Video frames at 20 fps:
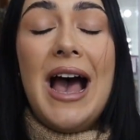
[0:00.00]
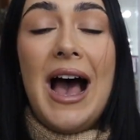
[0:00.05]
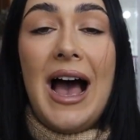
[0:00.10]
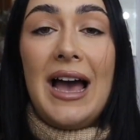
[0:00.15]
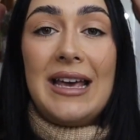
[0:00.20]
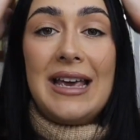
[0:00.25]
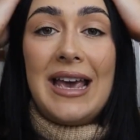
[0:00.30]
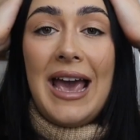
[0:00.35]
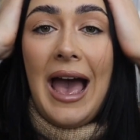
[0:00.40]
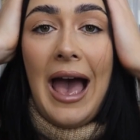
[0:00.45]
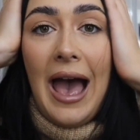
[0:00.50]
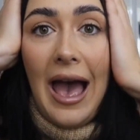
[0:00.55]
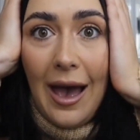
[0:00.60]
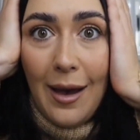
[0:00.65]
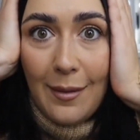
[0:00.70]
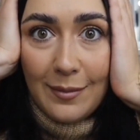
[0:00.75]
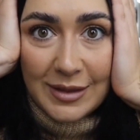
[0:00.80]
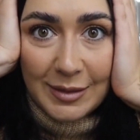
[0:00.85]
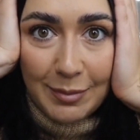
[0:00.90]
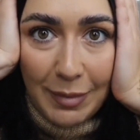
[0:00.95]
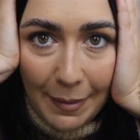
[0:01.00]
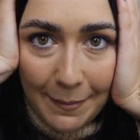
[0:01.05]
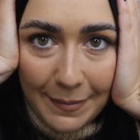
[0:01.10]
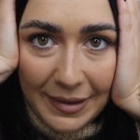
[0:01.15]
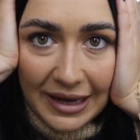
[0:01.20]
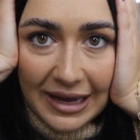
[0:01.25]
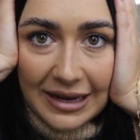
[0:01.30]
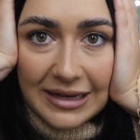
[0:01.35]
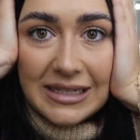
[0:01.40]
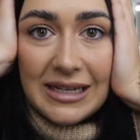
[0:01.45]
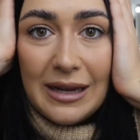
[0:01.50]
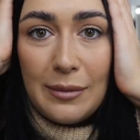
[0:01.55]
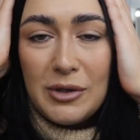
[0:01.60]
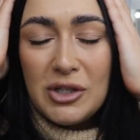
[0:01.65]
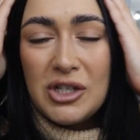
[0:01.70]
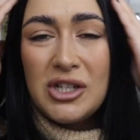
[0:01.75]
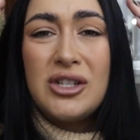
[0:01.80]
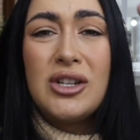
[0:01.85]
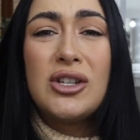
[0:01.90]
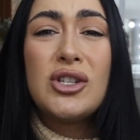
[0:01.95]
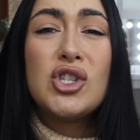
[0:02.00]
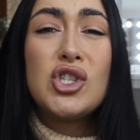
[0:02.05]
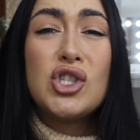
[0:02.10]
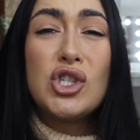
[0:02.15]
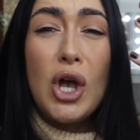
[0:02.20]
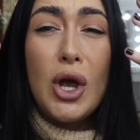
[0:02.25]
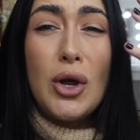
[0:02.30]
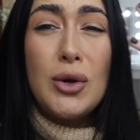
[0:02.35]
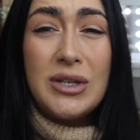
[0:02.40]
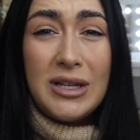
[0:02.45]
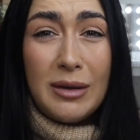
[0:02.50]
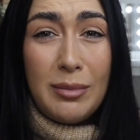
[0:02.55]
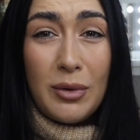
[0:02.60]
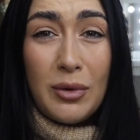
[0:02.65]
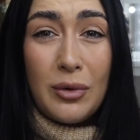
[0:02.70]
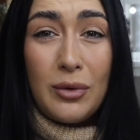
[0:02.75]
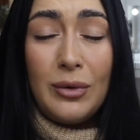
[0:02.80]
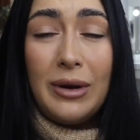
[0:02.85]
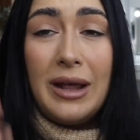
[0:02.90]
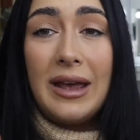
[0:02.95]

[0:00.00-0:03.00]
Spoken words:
I kept bumping into him, which is just so typical.